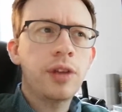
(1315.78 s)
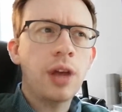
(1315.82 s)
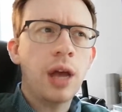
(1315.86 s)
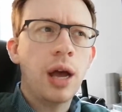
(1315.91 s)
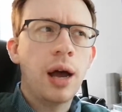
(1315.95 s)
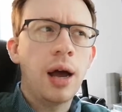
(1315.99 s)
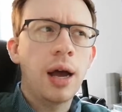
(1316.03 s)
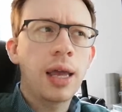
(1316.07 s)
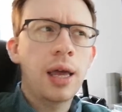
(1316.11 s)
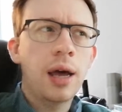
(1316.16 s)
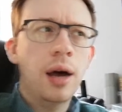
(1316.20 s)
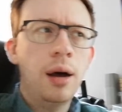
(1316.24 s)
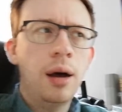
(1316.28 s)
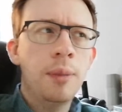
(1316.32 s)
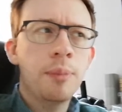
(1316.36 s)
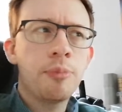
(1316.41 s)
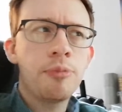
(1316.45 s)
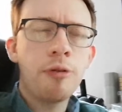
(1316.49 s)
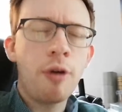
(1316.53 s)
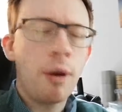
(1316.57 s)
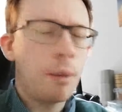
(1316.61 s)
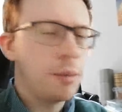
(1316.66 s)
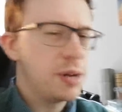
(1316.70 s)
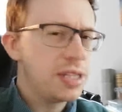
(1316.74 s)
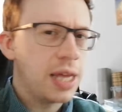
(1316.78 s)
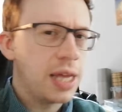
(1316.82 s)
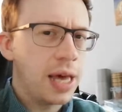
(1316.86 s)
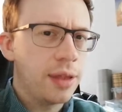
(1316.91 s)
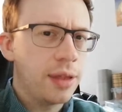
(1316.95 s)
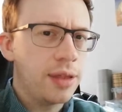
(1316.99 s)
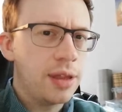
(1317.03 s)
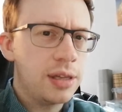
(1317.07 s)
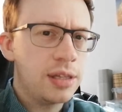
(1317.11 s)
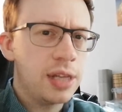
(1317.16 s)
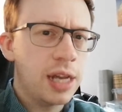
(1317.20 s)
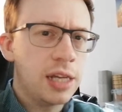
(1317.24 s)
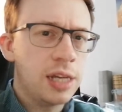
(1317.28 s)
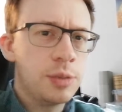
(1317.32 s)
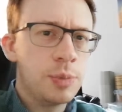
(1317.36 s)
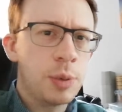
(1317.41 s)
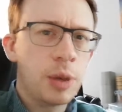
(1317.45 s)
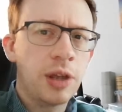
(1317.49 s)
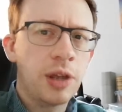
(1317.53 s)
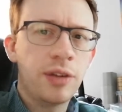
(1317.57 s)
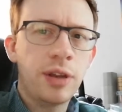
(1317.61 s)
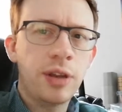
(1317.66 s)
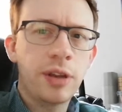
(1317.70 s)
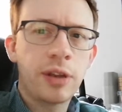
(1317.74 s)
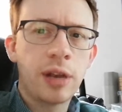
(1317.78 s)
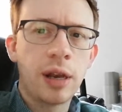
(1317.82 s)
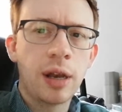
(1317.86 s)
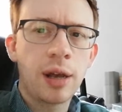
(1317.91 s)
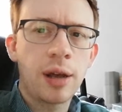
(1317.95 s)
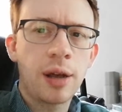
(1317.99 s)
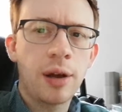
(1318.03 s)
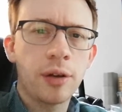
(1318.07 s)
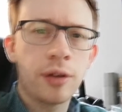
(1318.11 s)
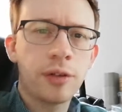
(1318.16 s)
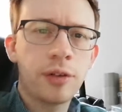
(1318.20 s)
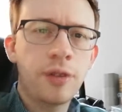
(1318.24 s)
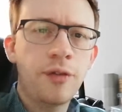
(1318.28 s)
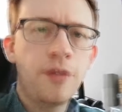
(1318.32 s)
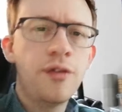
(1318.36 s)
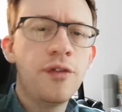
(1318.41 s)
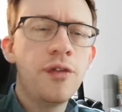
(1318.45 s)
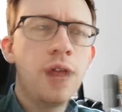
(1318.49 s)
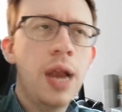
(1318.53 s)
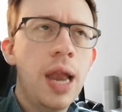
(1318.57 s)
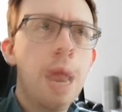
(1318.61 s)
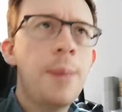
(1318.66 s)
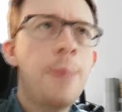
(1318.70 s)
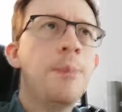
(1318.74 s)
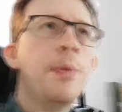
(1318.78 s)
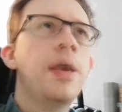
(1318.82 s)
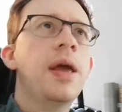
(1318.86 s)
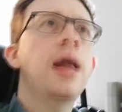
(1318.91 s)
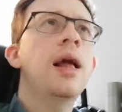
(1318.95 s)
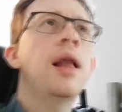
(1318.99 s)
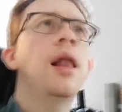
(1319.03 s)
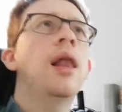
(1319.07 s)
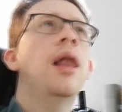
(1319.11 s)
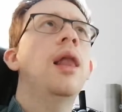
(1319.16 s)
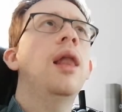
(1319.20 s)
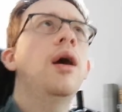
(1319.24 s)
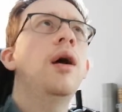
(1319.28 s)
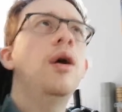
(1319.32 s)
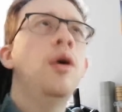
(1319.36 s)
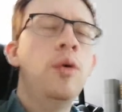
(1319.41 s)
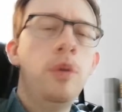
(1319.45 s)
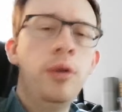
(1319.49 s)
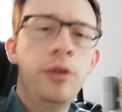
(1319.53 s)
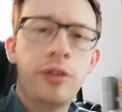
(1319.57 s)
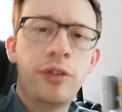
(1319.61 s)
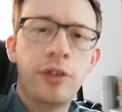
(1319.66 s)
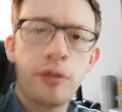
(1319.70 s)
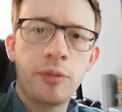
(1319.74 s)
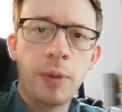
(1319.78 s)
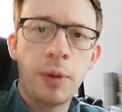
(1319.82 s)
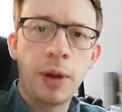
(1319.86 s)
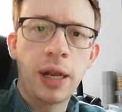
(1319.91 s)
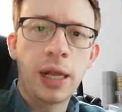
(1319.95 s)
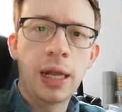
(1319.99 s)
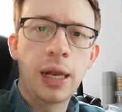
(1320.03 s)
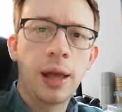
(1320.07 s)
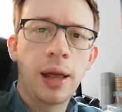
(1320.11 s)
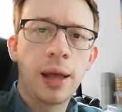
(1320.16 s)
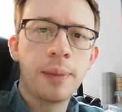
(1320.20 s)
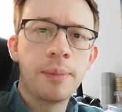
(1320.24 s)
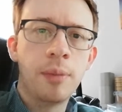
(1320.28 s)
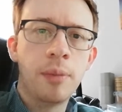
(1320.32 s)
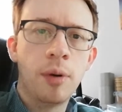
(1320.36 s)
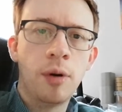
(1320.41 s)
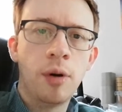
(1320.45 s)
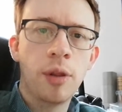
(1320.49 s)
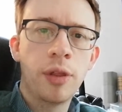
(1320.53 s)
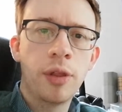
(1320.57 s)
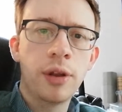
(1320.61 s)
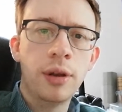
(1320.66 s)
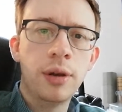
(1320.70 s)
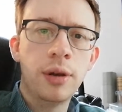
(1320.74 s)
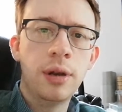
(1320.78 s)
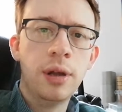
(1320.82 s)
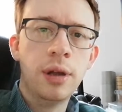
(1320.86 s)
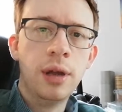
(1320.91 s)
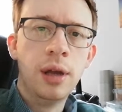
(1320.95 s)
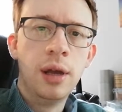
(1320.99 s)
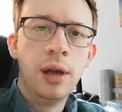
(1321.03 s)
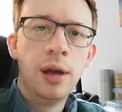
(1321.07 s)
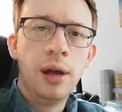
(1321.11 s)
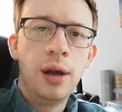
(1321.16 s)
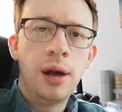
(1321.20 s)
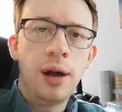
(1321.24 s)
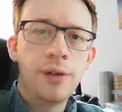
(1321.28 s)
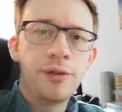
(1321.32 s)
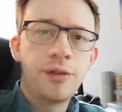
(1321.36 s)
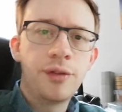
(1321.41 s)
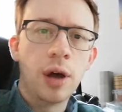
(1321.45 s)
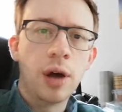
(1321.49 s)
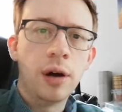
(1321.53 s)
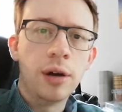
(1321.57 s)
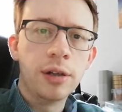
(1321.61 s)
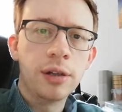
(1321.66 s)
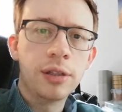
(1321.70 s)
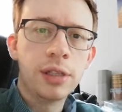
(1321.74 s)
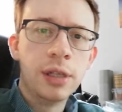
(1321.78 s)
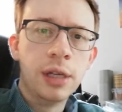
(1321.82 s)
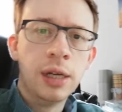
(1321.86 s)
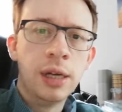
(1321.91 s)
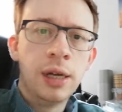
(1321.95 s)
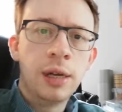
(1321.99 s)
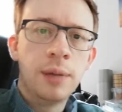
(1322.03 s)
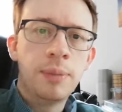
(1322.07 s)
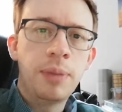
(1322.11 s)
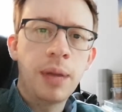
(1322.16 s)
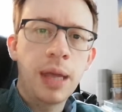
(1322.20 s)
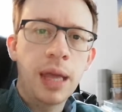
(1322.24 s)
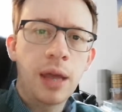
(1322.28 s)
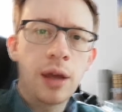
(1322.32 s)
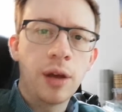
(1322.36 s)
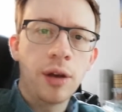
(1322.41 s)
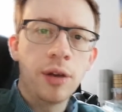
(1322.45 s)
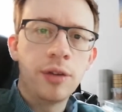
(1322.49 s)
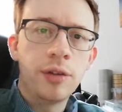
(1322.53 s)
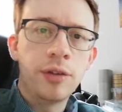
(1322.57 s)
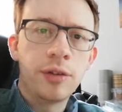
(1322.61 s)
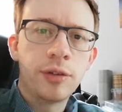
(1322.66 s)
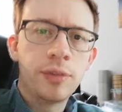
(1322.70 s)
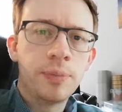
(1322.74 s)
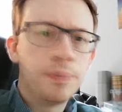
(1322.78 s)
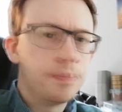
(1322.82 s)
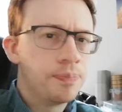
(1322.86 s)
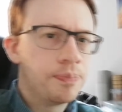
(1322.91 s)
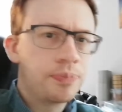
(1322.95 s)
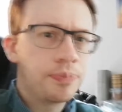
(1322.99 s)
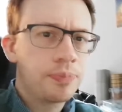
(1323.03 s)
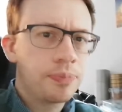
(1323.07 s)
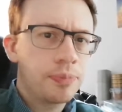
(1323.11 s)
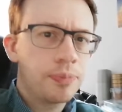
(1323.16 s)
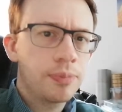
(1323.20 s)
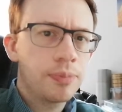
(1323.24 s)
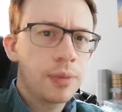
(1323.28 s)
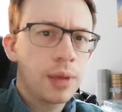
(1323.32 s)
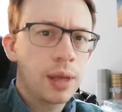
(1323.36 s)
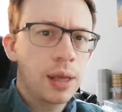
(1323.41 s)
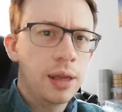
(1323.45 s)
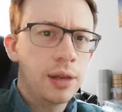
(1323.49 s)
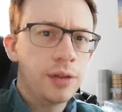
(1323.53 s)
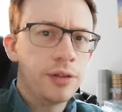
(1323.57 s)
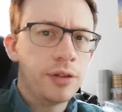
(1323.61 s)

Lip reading: I can't promise that at this stage because it's going to cost flipping loads of money, like more than I've got, because it's